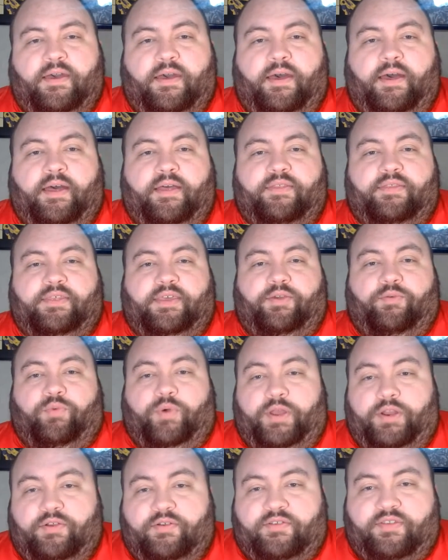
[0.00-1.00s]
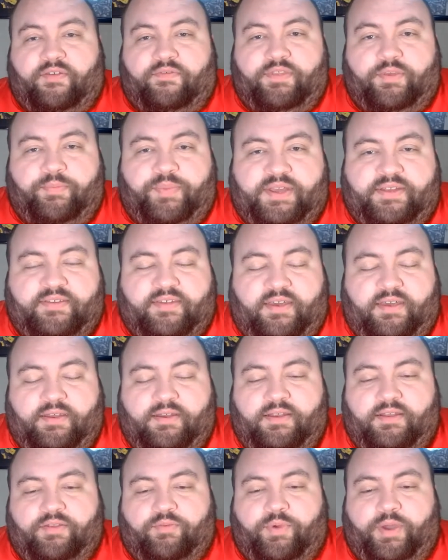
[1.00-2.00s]
uh, the winners of the Big
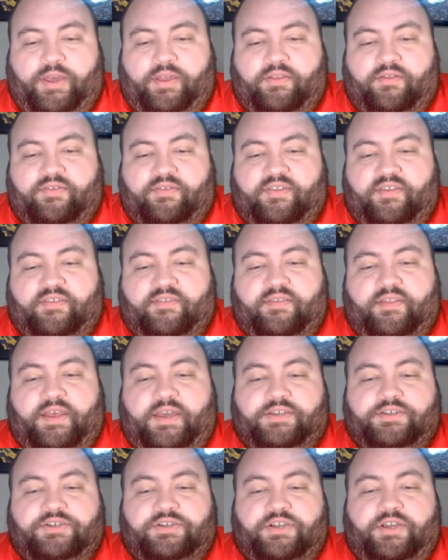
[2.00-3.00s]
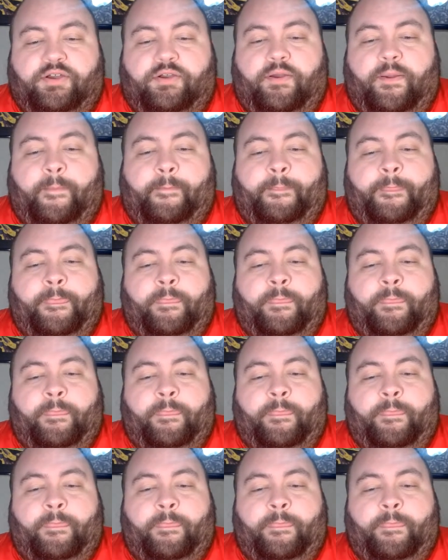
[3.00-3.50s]
Ten in the regular season last year